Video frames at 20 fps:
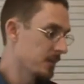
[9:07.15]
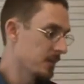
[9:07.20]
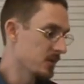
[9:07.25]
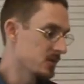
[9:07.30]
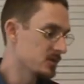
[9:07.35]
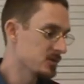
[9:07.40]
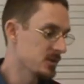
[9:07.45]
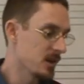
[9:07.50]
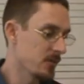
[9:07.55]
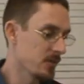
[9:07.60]
The
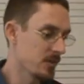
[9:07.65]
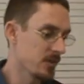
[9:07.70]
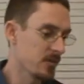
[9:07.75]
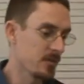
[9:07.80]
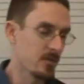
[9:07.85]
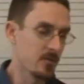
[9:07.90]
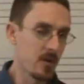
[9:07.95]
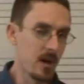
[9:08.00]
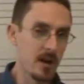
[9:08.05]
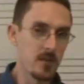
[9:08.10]
7th of
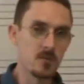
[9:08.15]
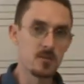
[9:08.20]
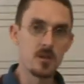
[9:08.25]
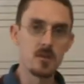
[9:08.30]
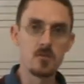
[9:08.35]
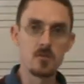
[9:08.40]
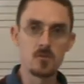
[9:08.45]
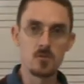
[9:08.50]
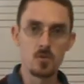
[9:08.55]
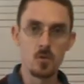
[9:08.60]
the
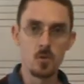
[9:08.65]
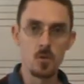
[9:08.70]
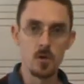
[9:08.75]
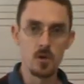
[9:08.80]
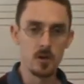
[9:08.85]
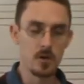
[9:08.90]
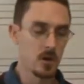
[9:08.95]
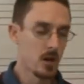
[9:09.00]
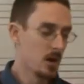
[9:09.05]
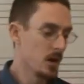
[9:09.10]
5/7
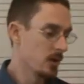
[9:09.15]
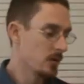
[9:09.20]
chord.